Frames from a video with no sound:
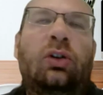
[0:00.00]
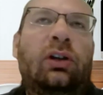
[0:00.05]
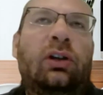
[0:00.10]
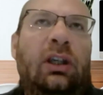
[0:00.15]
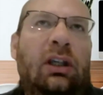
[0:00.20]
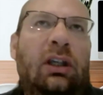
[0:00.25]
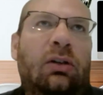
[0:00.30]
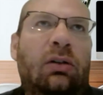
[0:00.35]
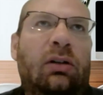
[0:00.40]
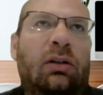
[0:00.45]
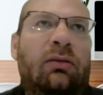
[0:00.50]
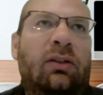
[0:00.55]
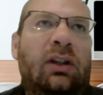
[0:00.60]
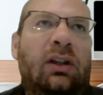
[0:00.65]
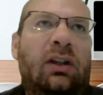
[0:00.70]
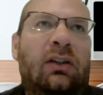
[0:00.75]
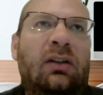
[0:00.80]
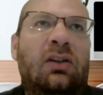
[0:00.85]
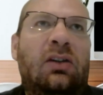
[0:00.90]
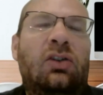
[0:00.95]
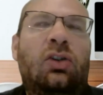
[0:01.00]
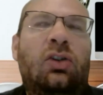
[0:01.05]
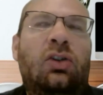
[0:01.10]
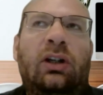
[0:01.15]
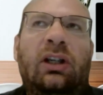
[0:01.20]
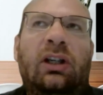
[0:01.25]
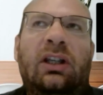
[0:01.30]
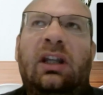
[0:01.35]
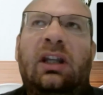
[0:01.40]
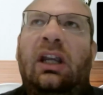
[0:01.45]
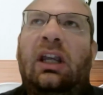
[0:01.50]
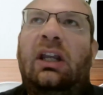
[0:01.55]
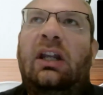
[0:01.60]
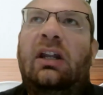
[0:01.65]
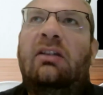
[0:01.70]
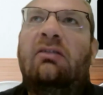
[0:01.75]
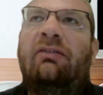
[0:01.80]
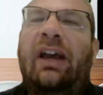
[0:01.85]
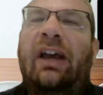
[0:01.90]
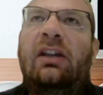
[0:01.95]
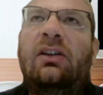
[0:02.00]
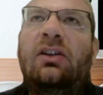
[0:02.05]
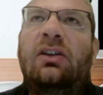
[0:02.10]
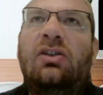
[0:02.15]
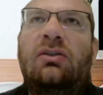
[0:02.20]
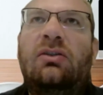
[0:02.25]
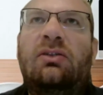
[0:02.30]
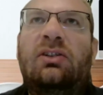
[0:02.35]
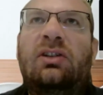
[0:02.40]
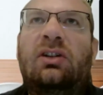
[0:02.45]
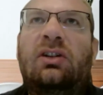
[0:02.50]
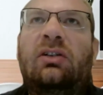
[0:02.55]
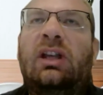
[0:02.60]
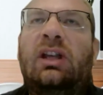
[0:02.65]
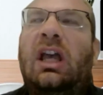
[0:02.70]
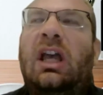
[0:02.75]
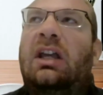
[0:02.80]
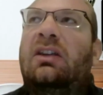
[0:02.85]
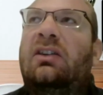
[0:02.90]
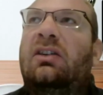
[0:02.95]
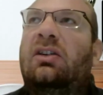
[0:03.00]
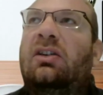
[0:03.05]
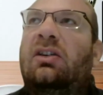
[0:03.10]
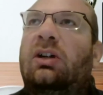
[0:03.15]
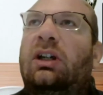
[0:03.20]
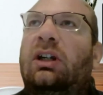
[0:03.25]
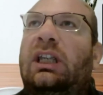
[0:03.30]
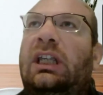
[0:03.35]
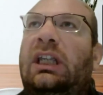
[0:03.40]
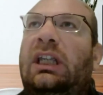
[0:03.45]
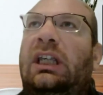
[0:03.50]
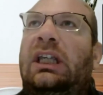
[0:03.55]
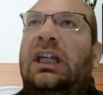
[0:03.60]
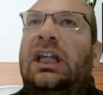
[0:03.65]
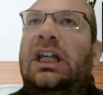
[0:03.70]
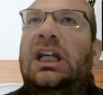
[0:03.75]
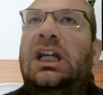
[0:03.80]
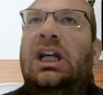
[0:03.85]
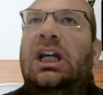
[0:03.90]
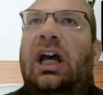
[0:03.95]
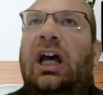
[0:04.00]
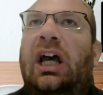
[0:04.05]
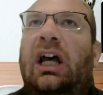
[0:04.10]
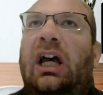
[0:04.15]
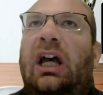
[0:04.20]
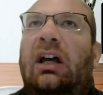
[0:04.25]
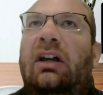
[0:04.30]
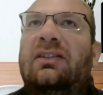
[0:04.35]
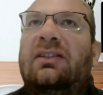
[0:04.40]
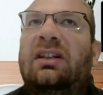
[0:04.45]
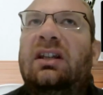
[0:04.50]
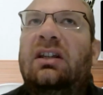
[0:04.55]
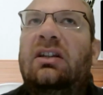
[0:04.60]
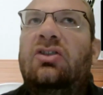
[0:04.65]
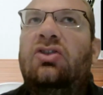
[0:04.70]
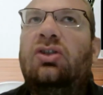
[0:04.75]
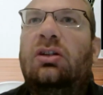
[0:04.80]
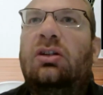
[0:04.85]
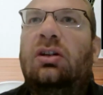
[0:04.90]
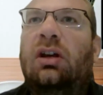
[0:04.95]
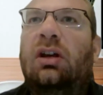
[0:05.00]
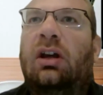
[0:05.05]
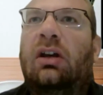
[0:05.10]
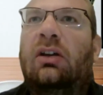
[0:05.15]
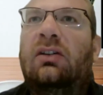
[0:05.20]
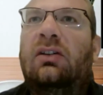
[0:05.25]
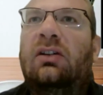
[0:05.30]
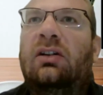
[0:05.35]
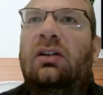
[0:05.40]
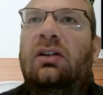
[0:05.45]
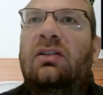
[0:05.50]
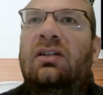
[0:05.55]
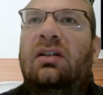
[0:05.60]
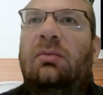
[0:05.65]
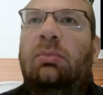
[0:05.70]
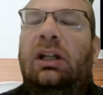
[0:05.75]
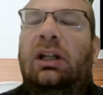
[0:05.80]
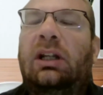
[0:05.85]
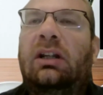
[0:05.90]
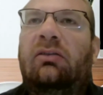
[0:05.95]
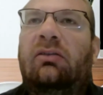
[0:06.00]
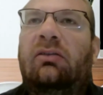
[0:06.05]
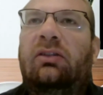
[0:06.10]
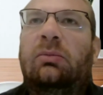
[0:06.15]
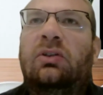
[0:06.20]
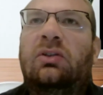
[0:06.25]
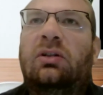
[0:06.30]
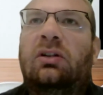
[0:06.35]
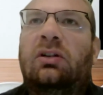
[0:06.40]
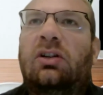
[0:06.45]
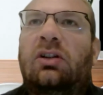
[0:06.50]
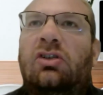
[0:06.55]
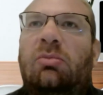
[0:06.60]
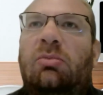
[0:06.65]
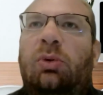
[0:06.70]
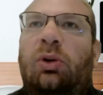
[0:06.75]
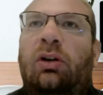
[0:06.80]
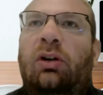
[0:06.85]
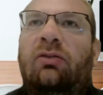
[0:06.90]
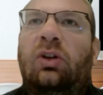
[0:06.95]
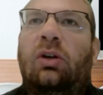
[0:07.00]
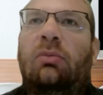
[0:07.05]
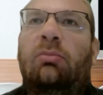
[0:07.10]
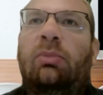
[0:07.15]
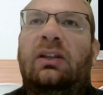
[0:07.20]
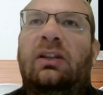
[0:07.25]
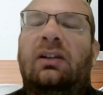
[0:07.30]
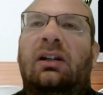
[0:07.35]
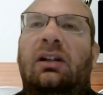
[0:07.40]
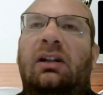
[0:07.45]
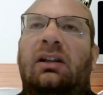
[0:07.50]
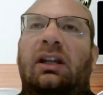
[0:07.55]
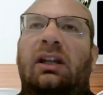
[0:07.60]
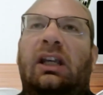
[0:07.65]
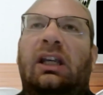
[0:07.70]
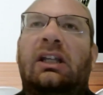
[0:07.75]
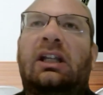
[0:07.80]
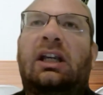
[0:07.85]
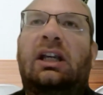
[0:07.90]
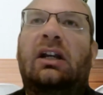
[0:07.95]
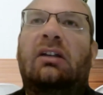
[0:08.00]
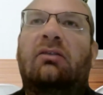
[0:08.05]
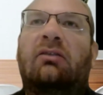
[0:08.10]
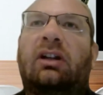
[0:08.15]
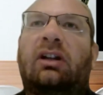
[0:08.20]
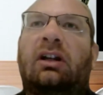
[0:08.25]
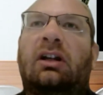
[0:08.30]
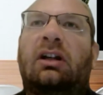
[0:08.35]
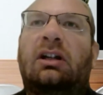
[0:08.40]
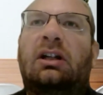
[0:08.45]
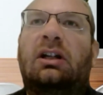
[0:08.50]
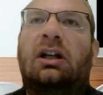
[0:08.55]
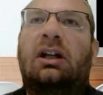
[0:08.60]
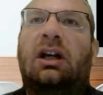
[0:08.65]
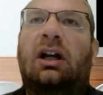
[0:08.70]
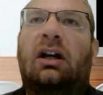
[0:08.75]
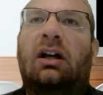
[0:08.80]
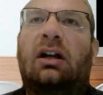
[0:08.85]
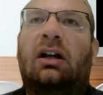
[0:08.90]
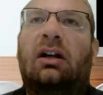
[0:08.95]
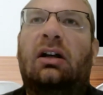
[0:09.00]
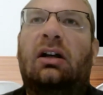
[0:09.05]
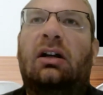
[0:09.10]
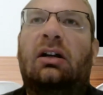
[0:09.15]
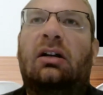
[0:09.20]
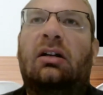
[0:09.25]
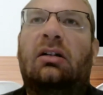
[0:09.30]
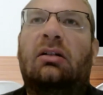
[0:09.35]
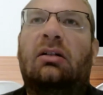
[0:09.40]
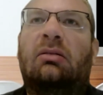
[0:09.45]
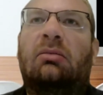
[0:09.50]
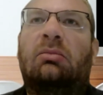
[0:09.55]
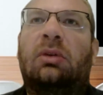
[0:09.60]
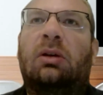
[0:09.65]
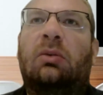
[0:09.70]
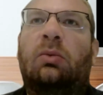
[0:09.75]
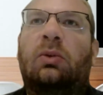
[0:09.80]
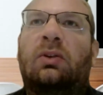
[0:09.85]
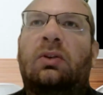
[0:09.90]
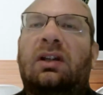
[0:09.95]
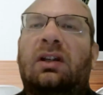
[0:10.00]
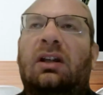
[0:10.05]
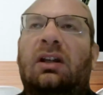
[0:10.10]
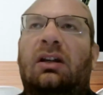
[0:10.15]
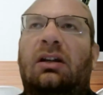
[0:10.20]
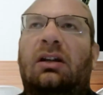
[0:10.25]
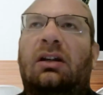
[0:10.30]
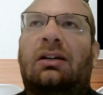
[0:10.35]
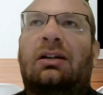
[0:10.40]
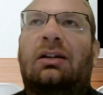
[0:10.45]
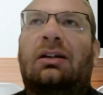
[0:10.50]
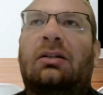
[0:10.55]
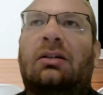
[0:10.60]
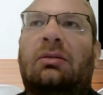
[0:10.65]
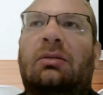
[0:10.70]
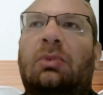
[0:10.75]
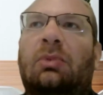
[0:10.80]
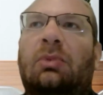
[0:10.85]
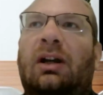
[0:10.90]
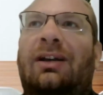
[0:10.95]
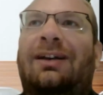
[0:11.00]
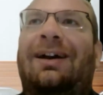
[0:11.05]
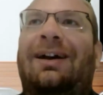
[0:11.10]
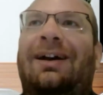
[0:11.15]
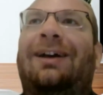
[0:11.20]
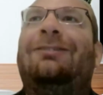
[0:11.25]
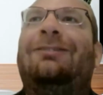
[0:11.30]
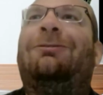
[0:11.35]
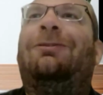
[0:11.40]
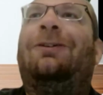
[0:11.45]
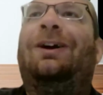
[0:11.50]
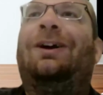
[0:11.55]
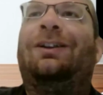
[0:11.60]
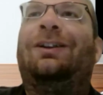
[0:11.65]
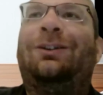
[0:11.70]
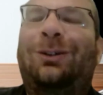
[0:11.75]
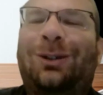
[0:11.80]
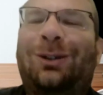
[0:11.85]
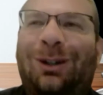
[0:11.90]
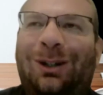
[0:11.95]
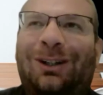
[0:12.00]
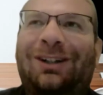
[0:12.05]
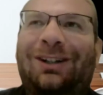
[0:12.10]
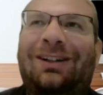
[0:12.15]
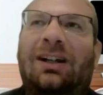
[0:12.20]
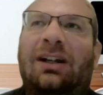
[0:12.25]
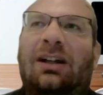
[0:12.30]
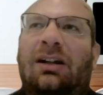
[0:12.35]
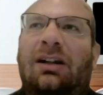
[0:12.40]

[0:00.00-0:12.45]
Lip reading: Turkey in all of this? Is Turkey taking advantage of Syria? Is Turkey seeing Syrian stability from a strategic point of view and basically taking kind of I would say a godfather